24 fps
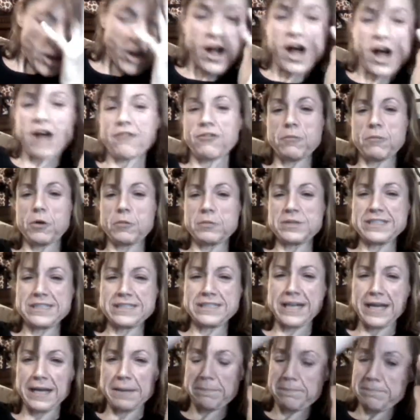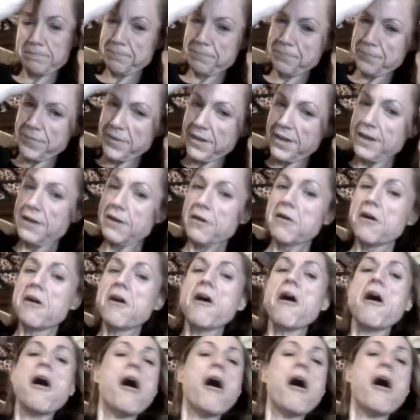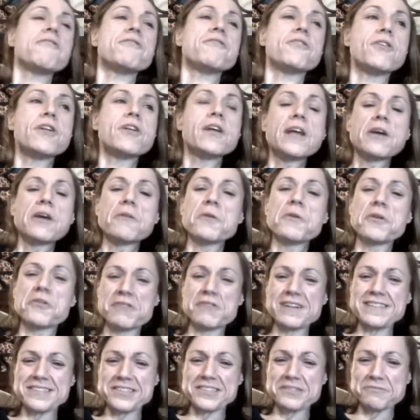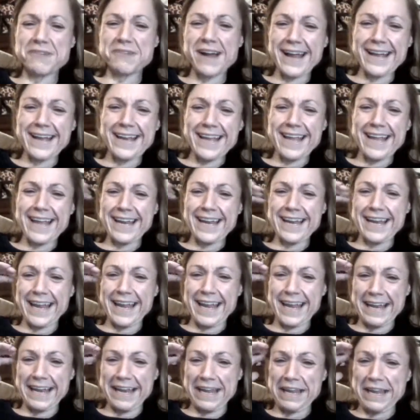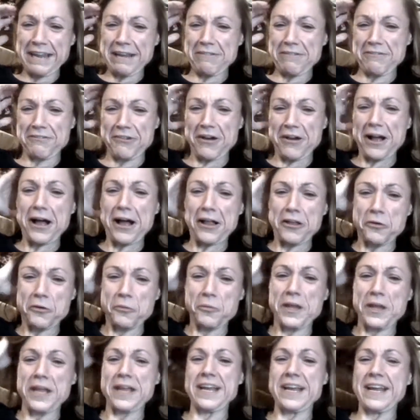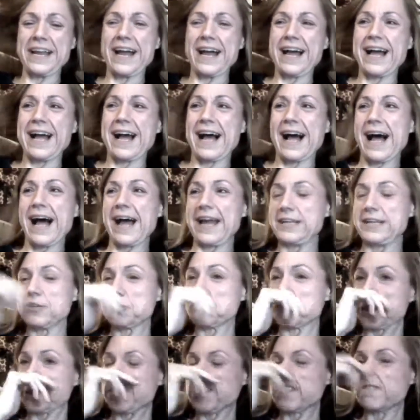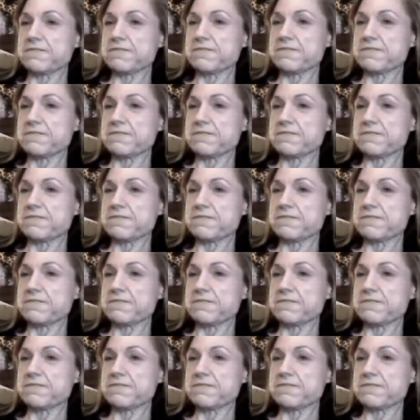Awful moment in time. Awful. We were dressed as Raggedy Ann and Andy for Halloween, and I tripped and